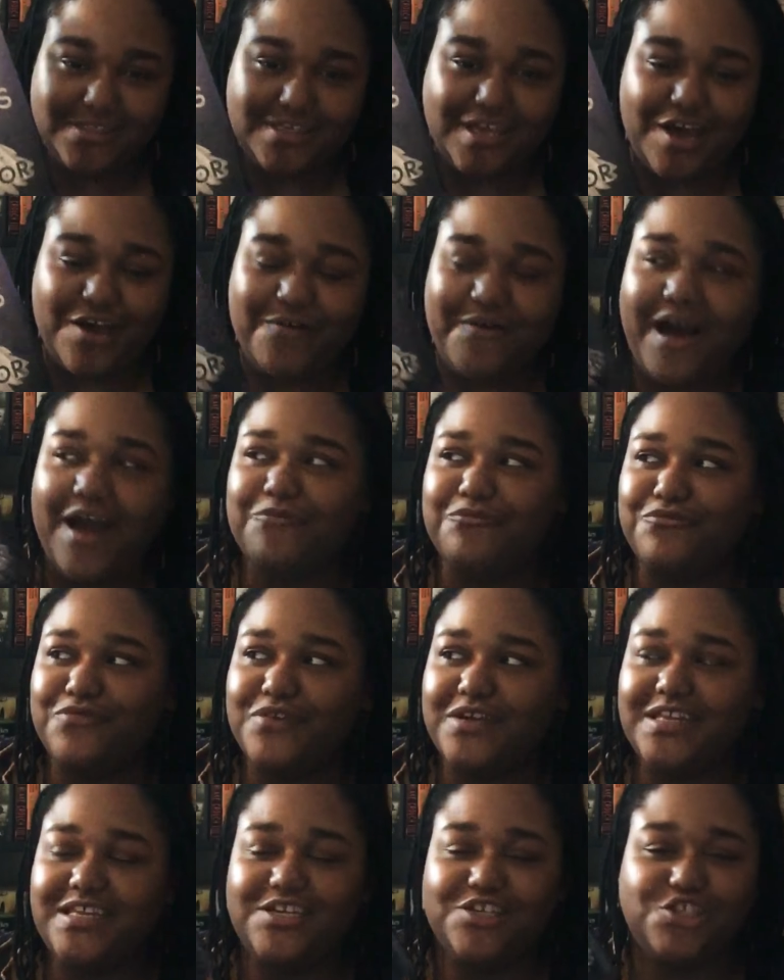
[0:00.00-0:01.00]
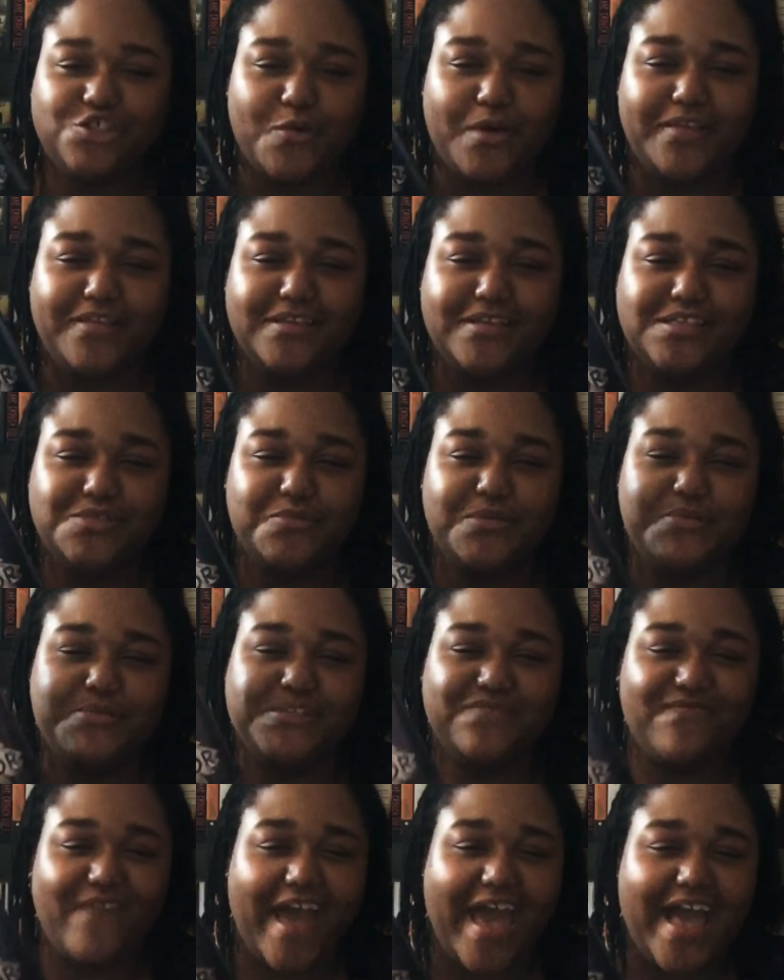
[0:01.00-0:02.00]
So I really enjoyed this one. It
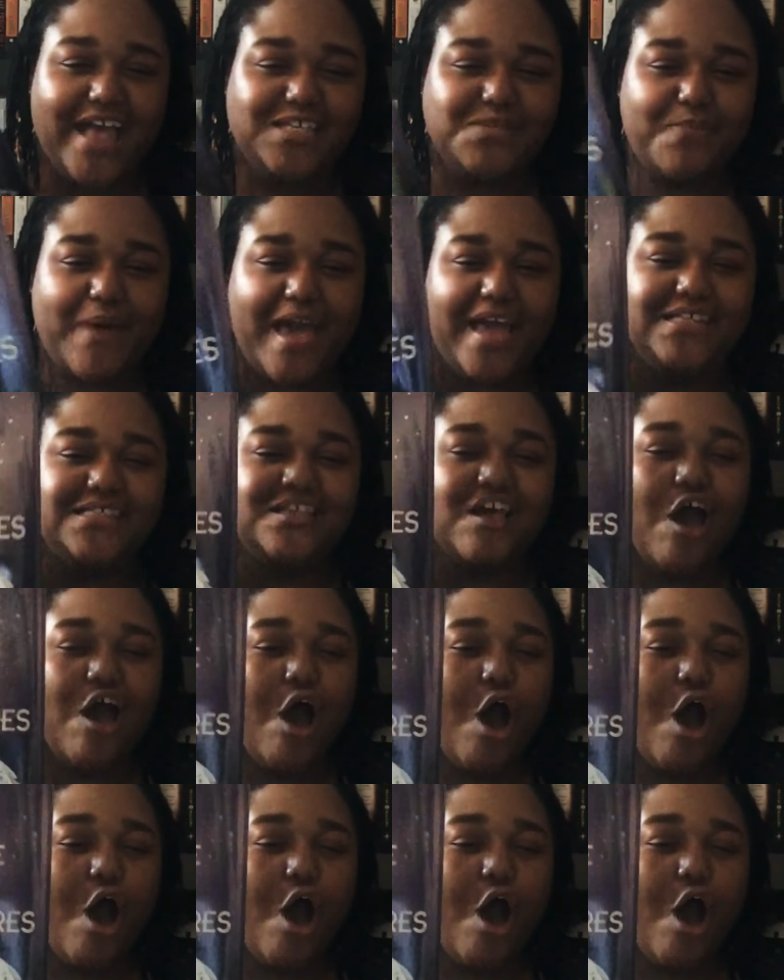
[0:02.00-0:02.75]
was fast-paced.